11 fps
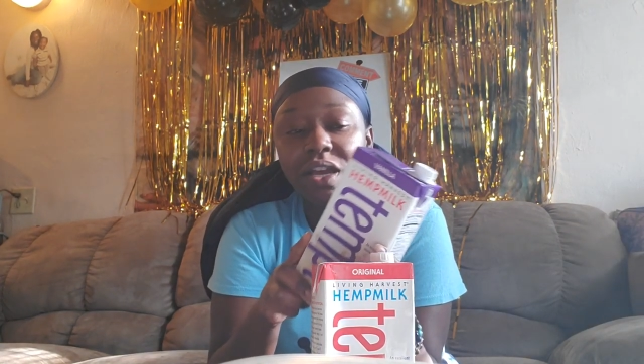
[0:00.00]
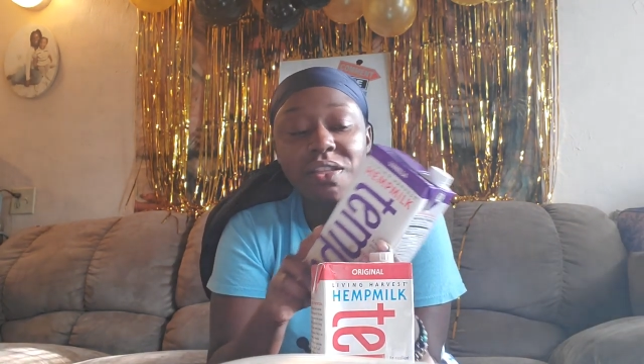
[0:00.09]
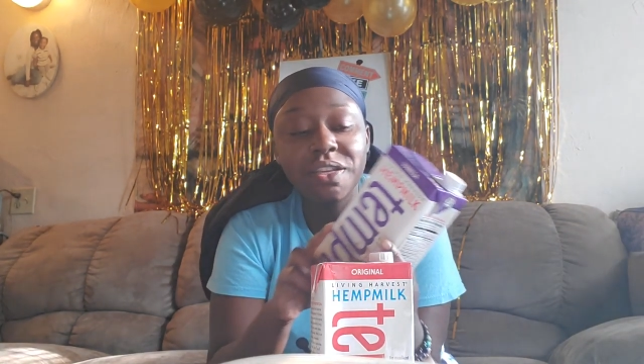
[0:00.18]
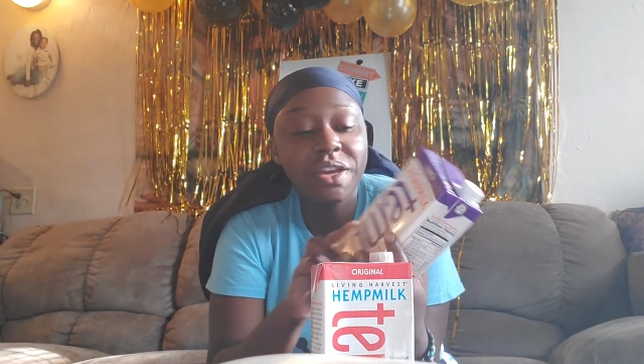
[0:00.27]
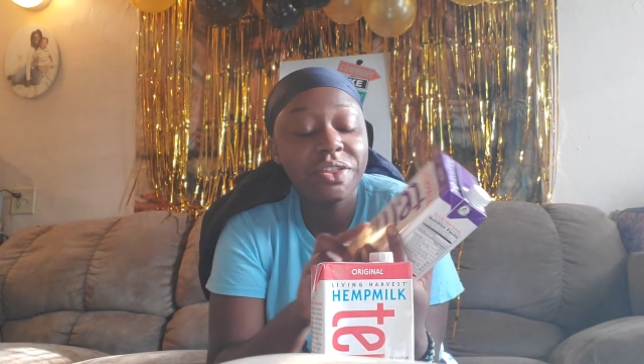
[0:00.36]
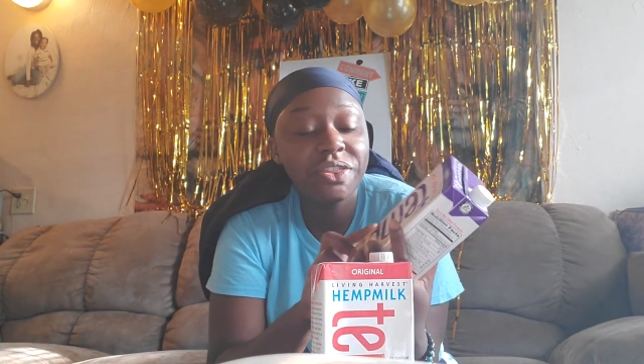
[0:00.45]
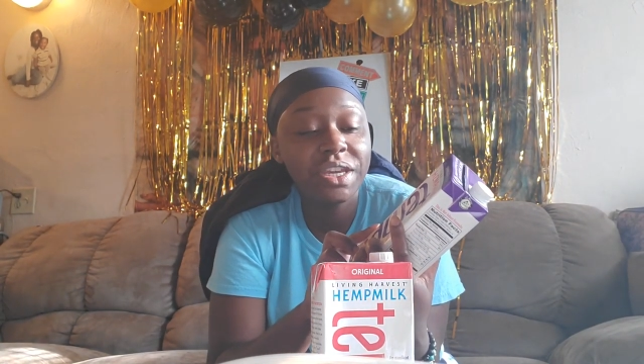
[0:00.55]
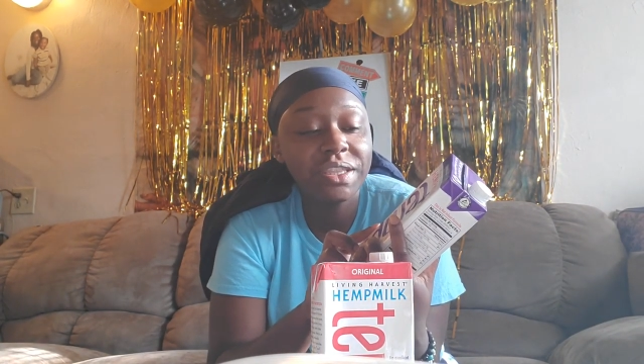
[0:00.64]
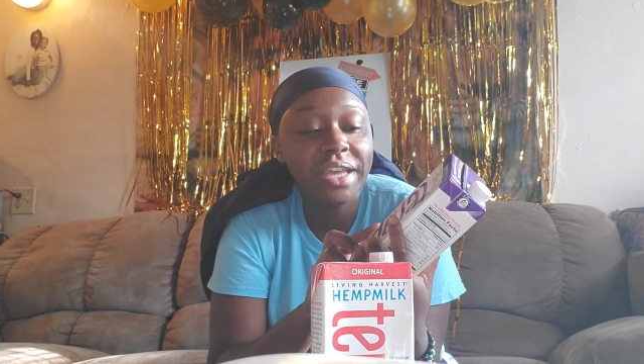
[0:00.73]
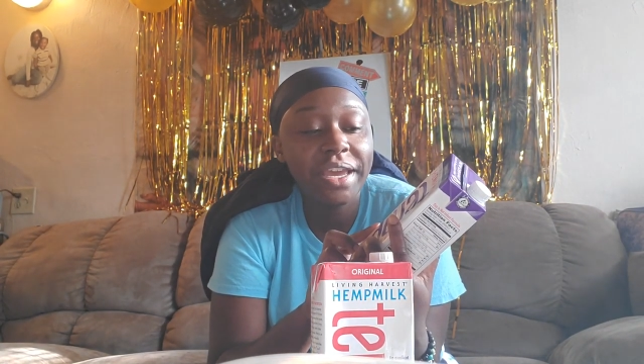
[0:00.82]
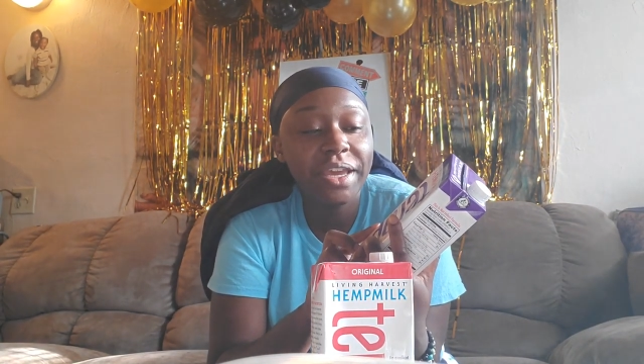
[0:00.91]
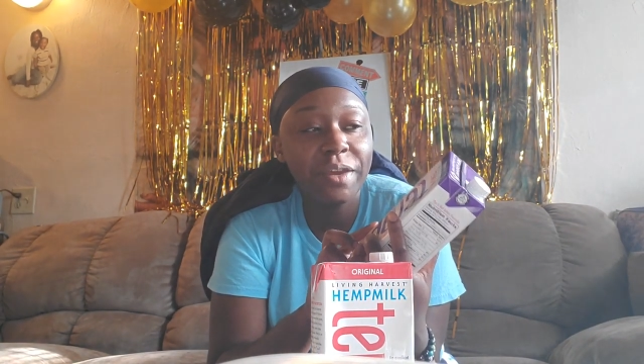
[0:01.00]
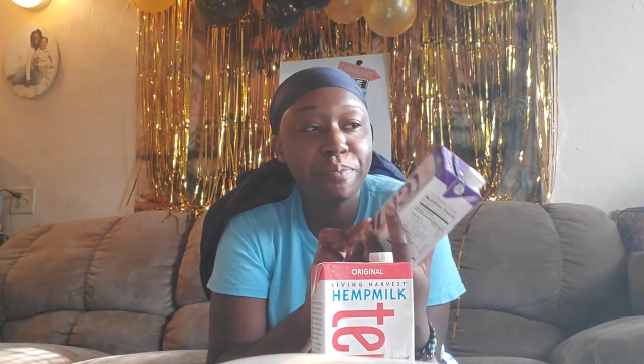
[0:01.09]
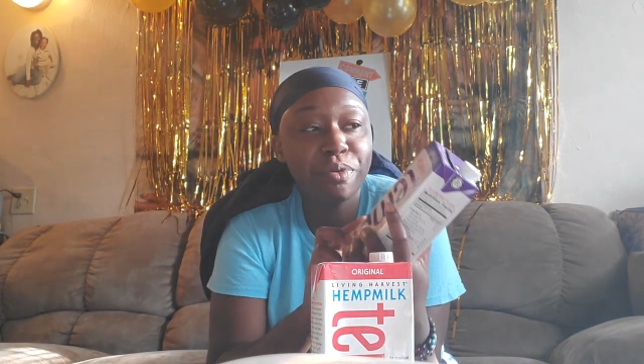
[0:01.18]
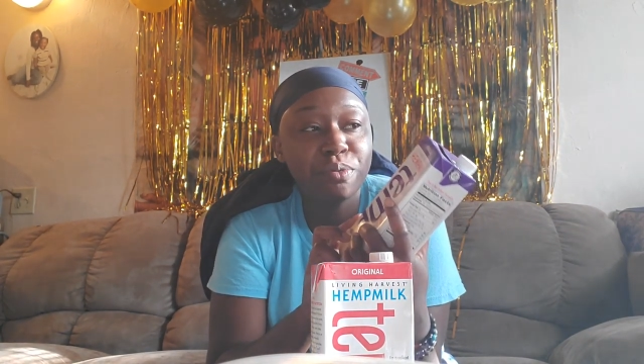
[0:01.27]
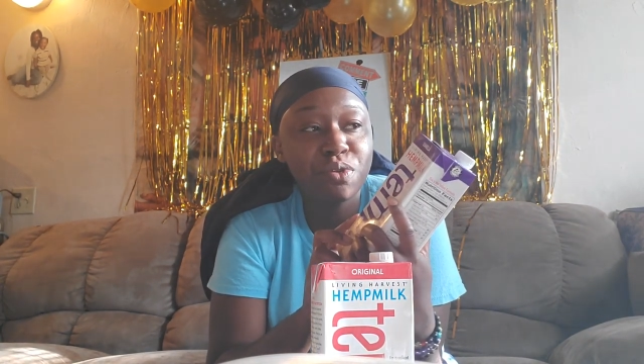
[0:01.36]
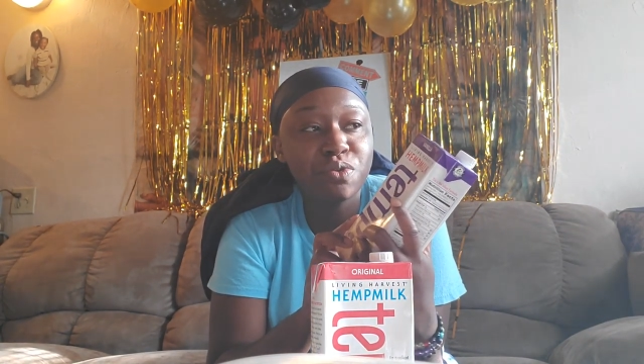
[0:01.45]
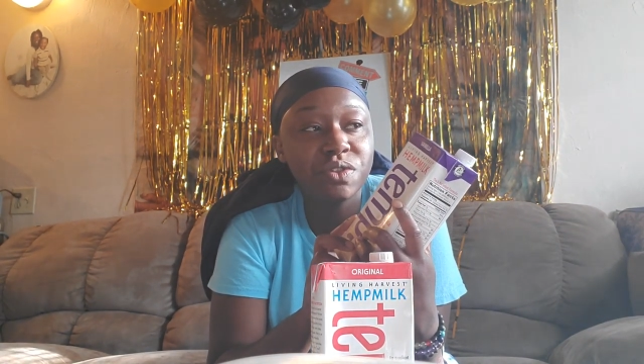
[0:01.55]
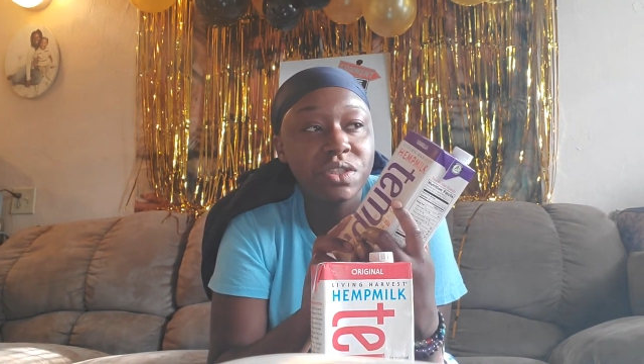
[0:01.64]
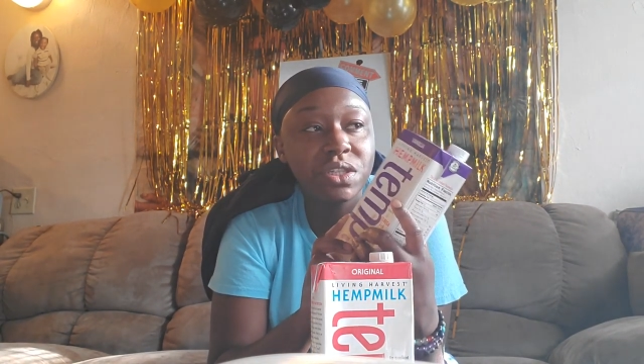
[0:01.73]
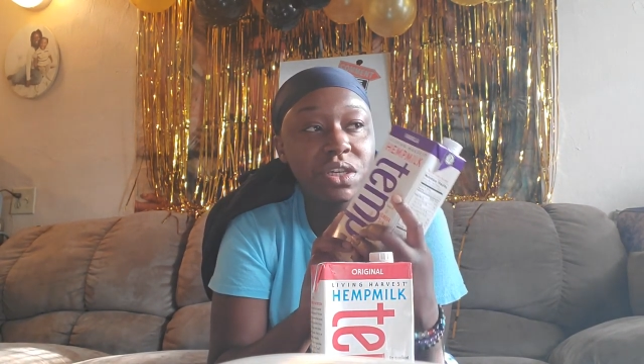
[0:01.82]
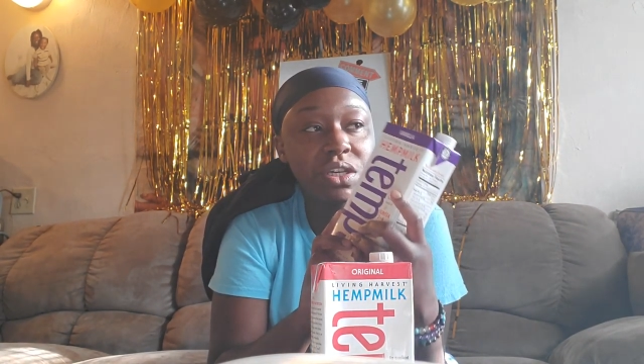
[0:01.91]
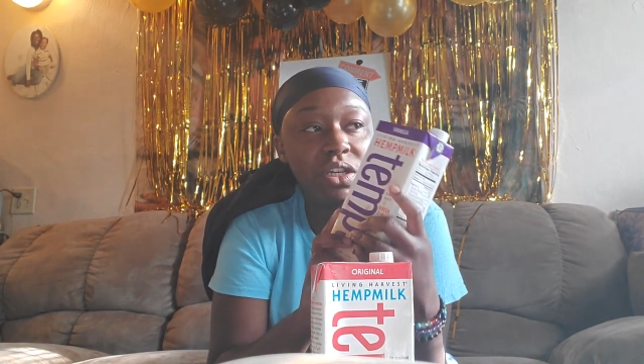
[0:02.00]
The other thing that it promotes